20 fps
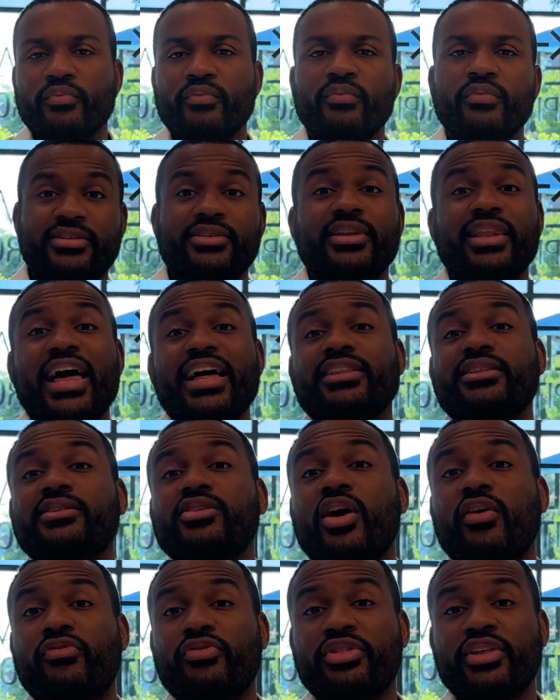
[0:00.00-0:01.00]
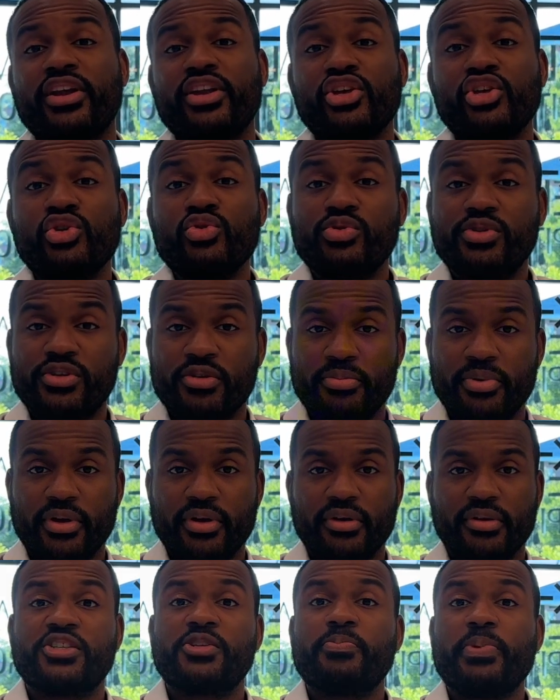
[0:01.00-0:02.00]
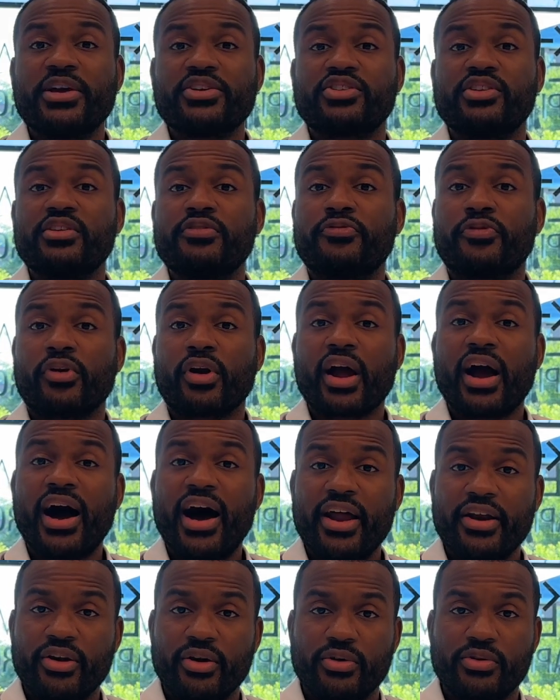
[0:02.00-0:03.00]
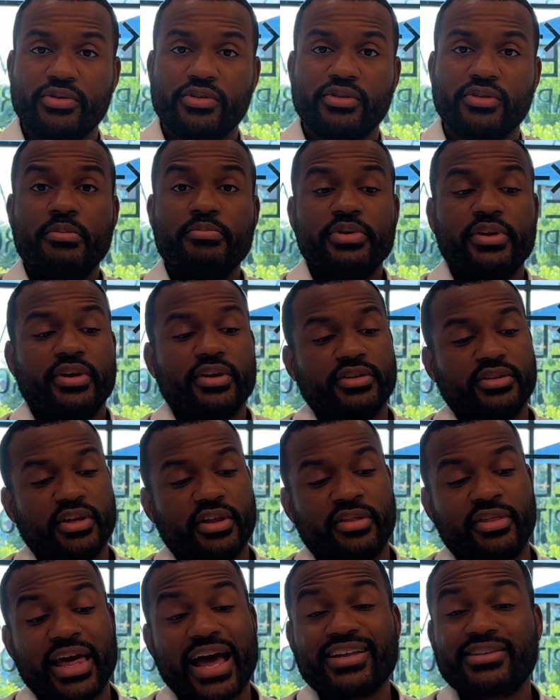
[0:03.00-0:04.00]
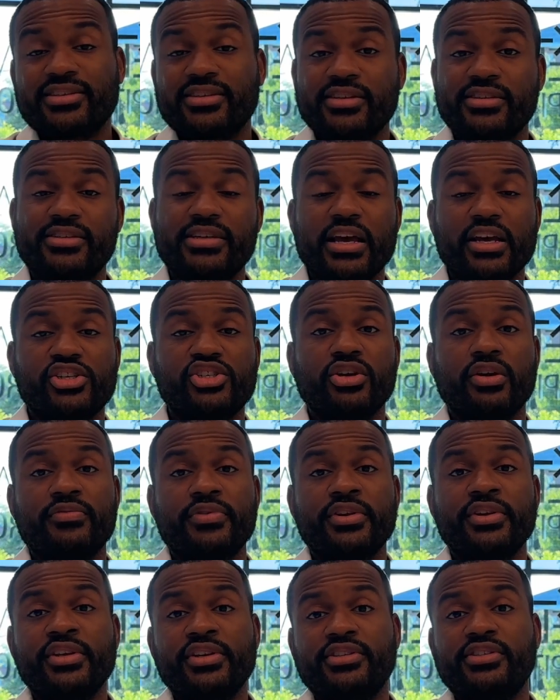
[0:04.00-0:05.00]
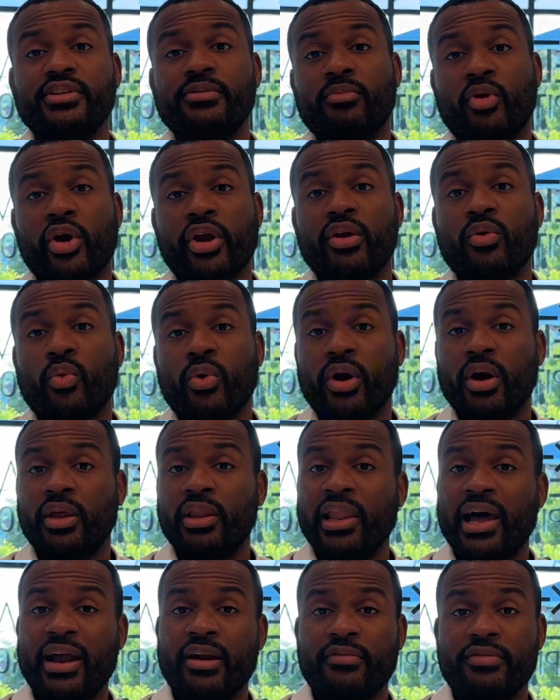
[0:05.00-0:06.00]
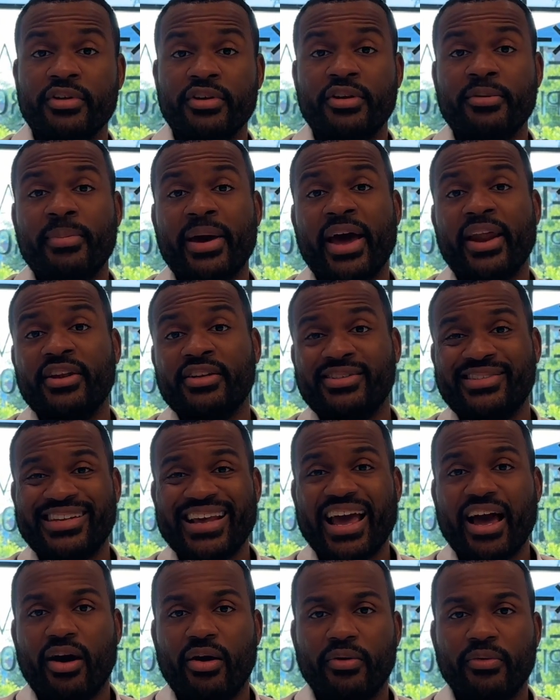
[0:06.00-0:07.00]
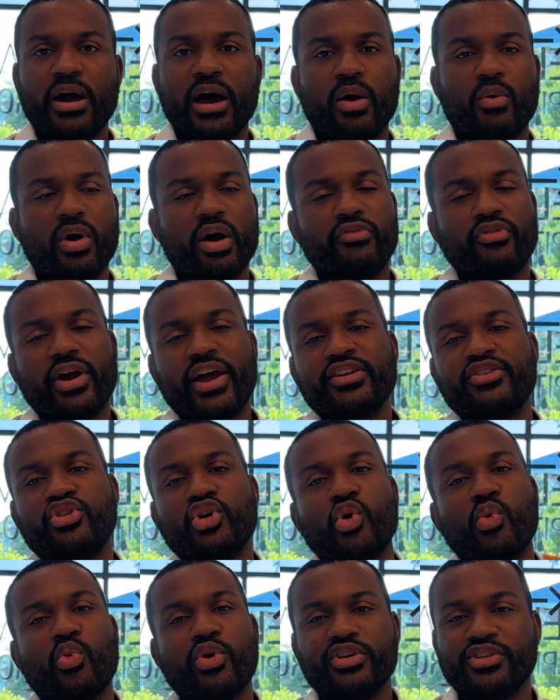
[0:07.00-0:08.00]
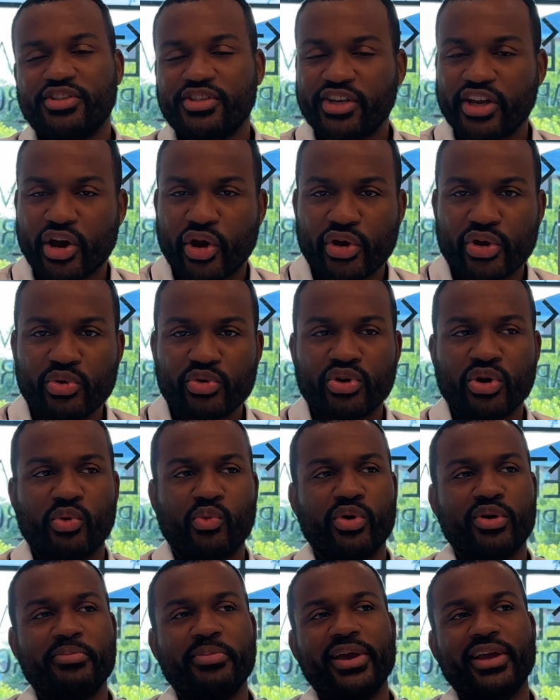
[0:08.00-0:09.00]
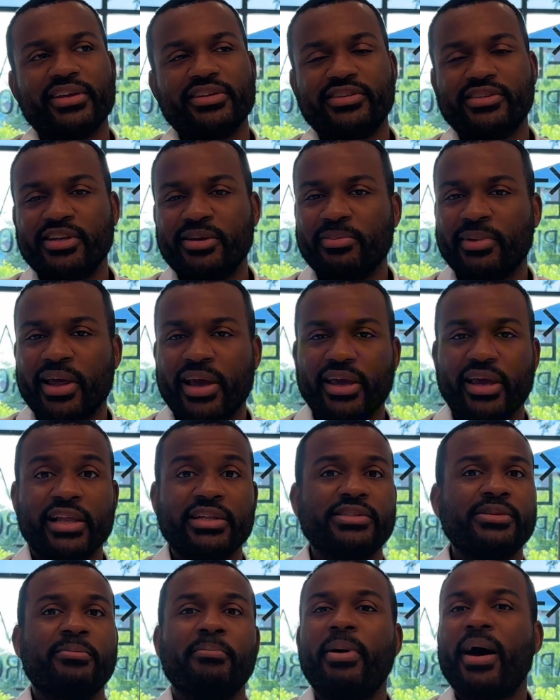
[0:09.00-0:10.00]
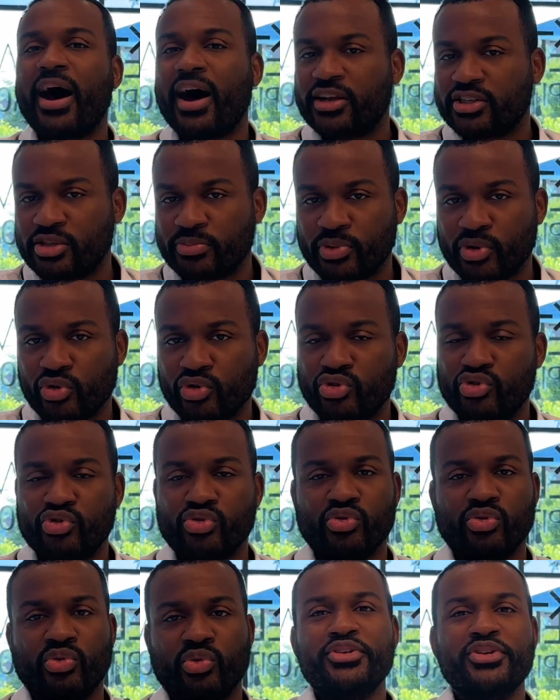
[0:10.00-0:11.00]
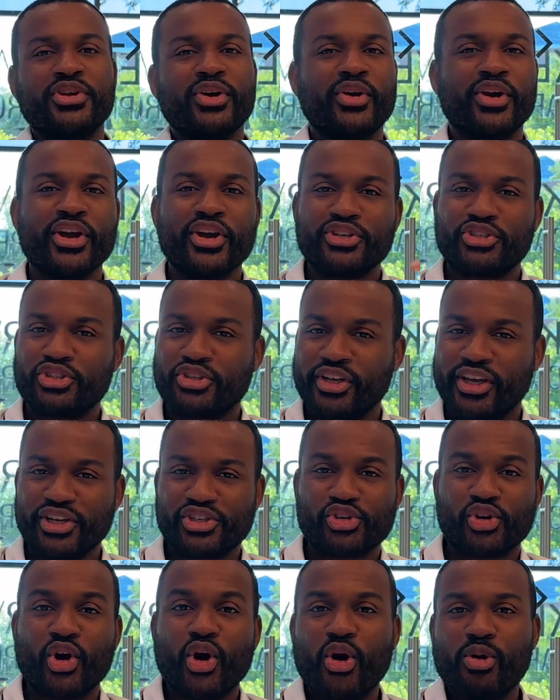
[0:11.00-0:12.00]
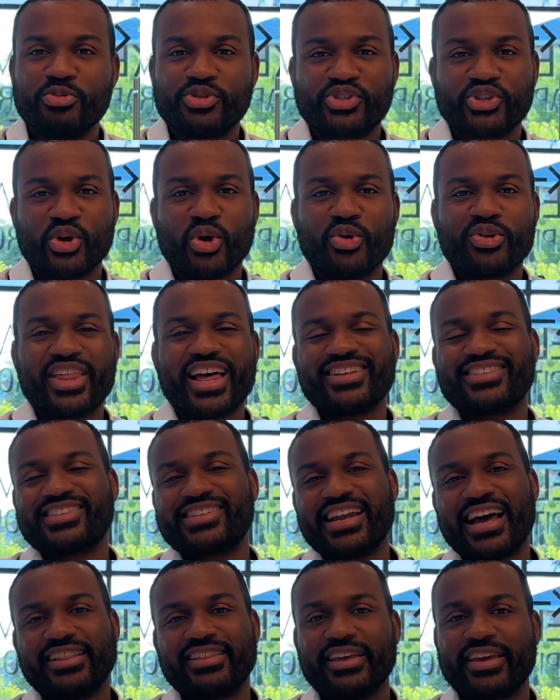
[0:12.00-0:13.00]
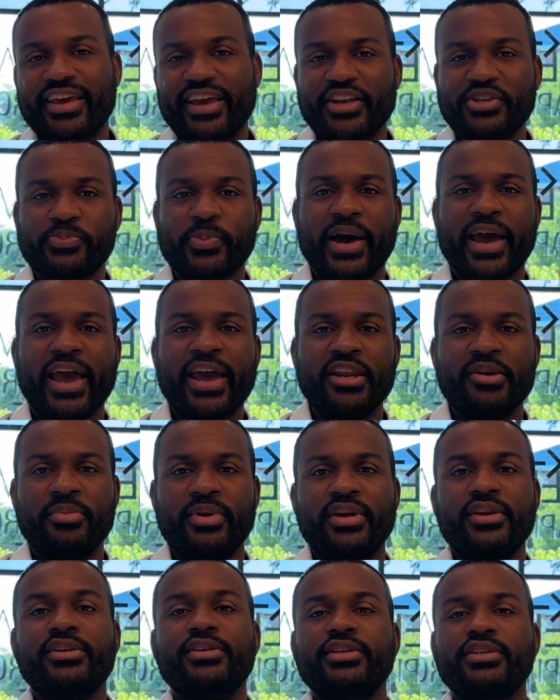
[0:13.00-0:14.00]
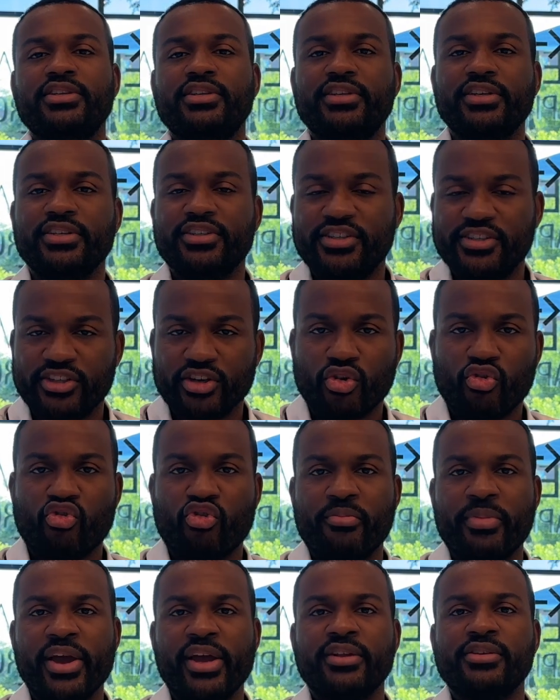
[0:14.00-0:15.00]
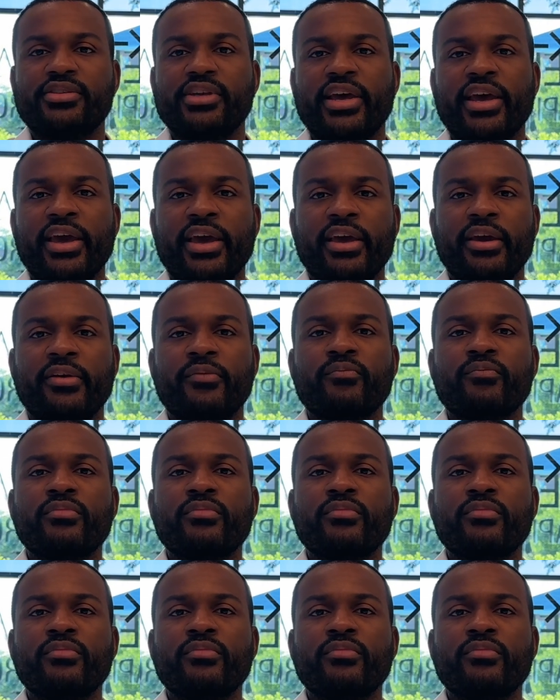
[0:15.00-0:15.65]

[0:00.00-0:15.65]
It's a lot tougher than it used to be, especially for condos, because that's the section of the DC market where a lot of the demand is down. However, I don't want to scare you, don't want to make it seem like it's impossible to, get your home sold. That's not the case by any means. DC still remains a